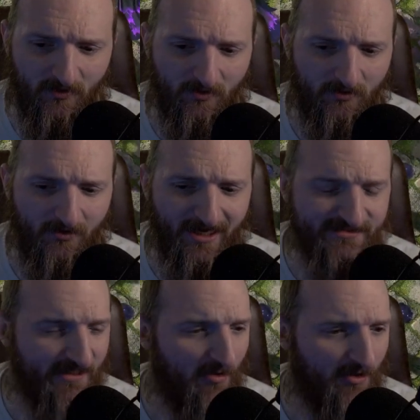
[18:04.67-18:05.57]
last
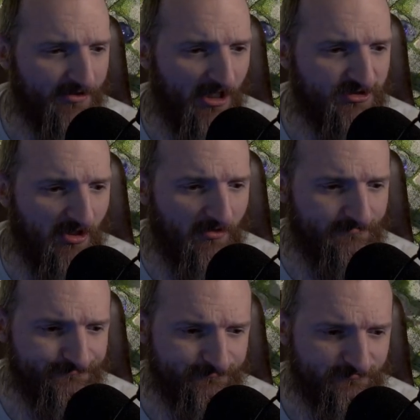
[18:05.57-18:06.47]
thing I want to touch on,
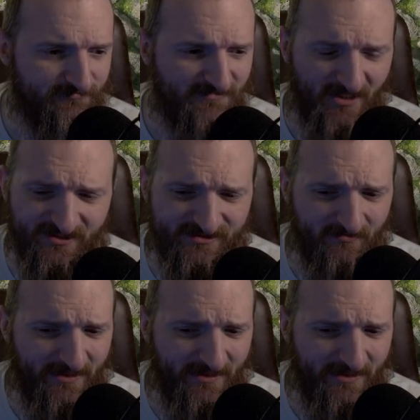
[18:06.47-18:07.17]
some